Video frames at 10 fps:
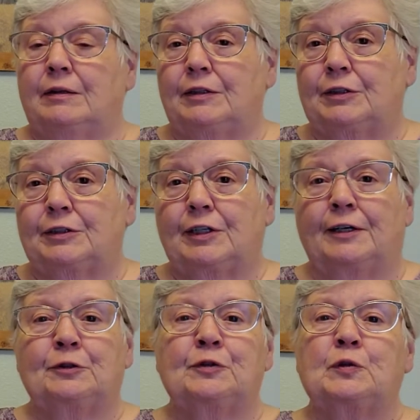your
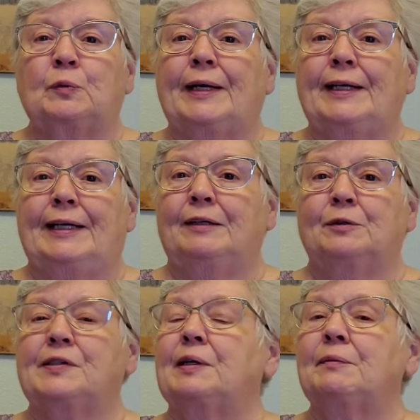daughter's
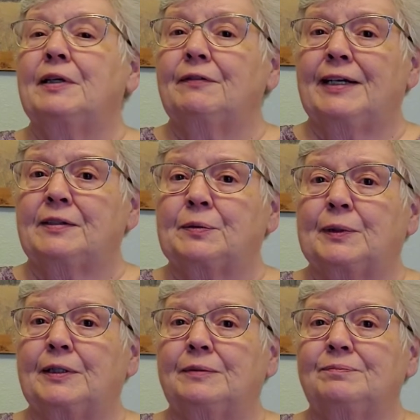wedding or something of that
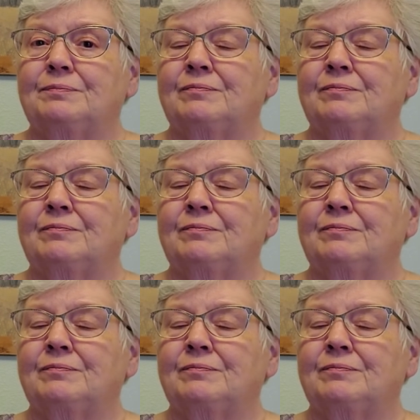sort.